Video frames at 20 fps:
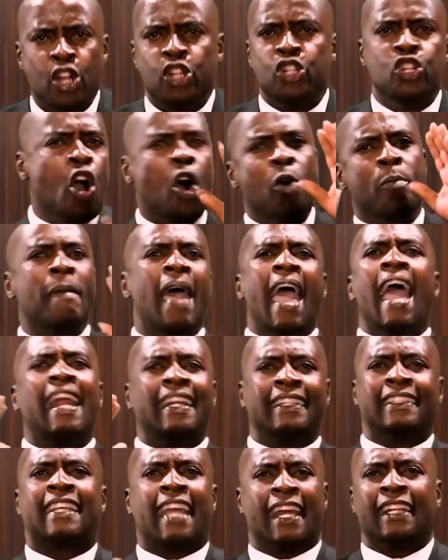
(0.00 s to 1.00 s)
No
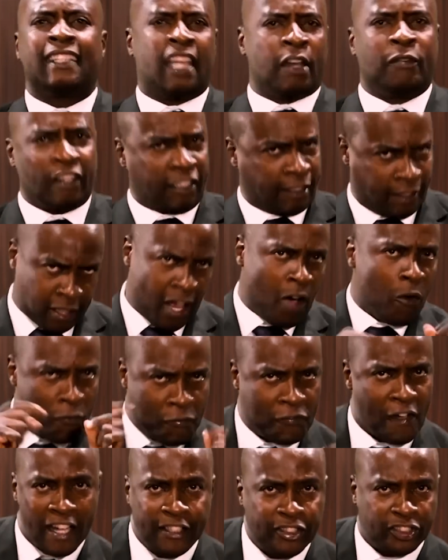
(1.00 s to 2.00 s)
man can give us
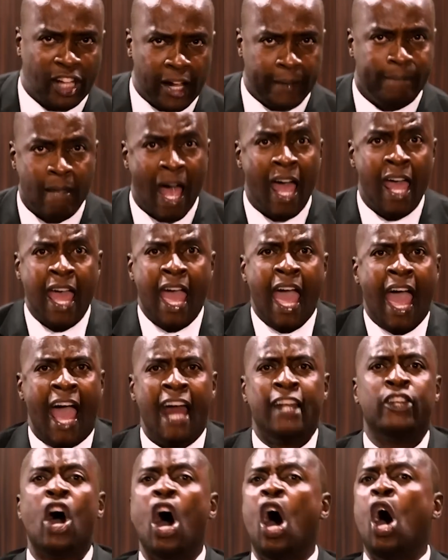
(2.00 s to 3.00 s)
salvation
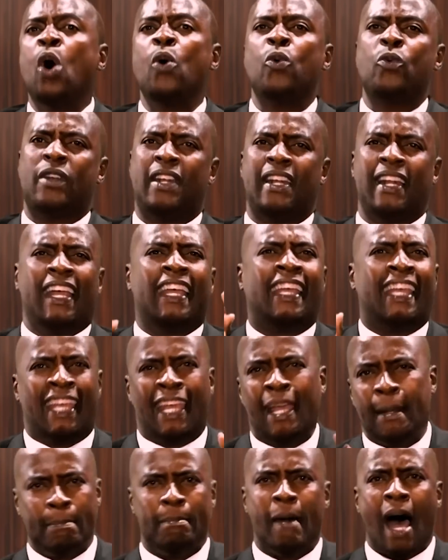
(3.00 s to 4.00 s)
and only
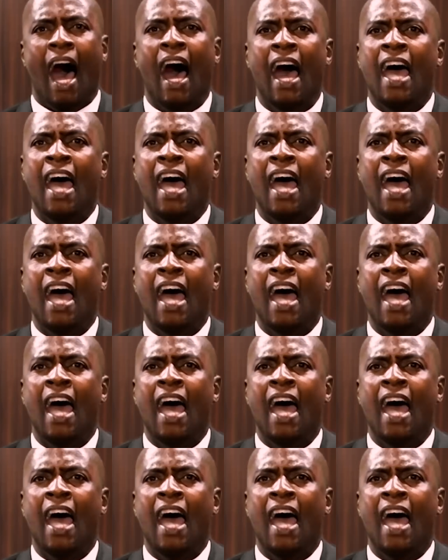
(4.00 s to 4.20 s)
him.